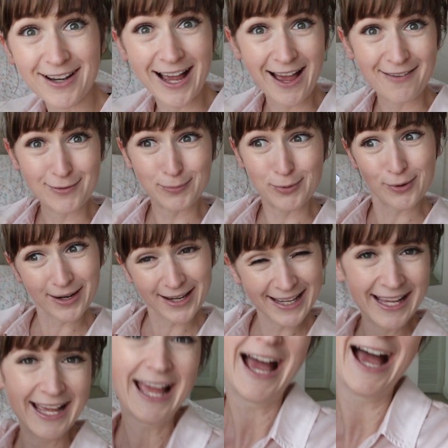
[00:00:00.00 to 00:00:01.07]
I have a boy,
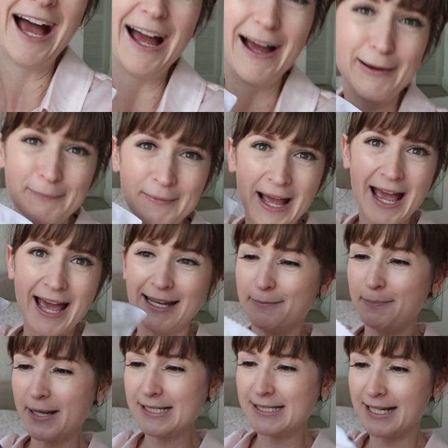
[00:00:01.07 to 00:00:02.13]
and
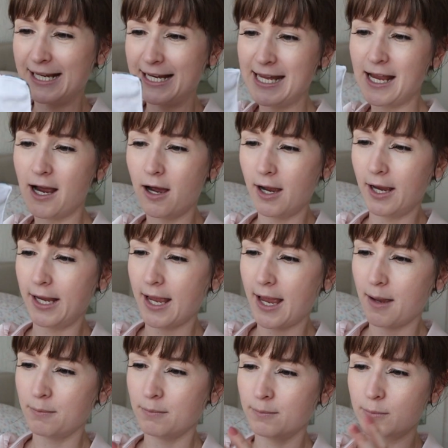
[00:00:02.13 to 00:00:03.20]
basically I
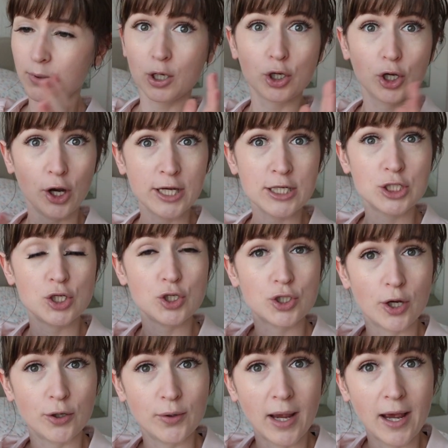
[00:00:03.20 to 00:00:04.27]
am going to
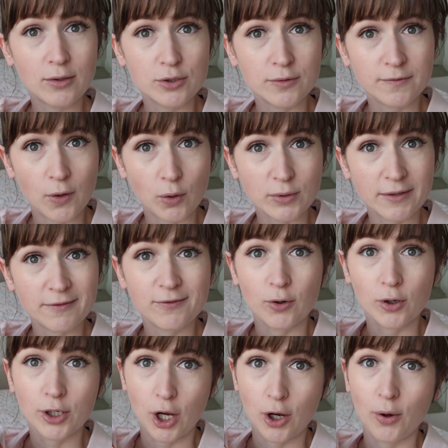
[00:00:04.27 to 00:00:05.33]
show you how to fold it
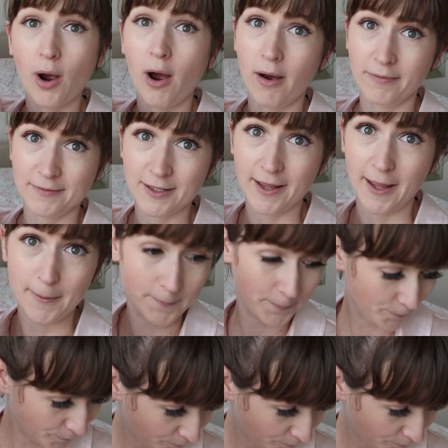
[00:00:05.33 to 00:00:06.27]
for a girl after that.